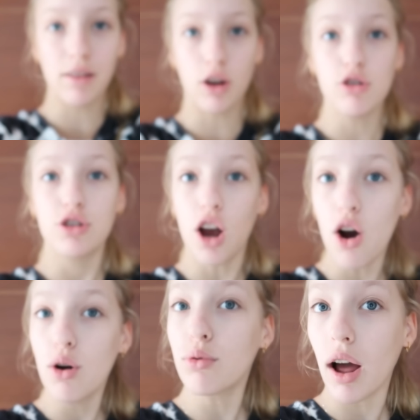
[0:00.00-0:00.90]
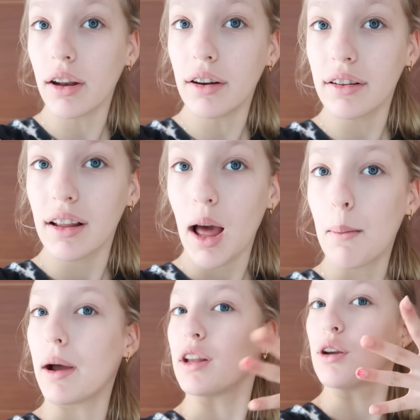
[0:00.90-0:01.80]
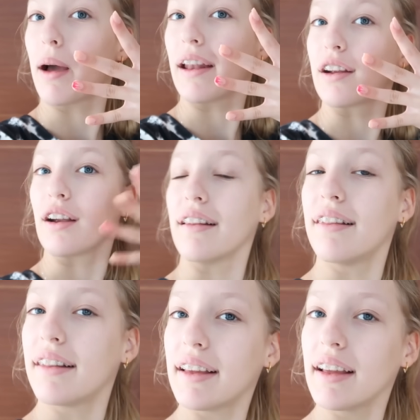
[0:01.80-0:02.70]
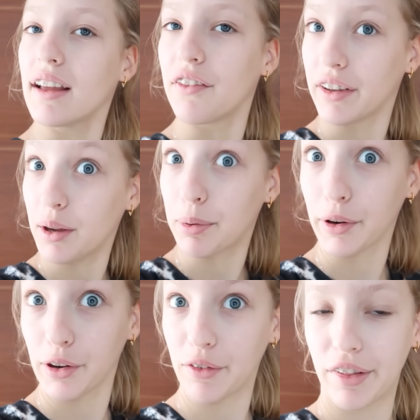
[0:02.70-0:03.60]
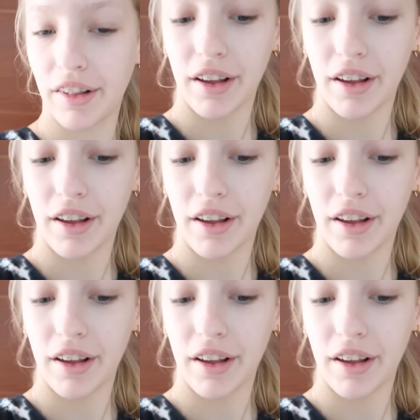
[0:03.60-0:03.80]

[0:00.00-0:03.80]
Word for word: time to go show Ronald my new manicure and see if he approves.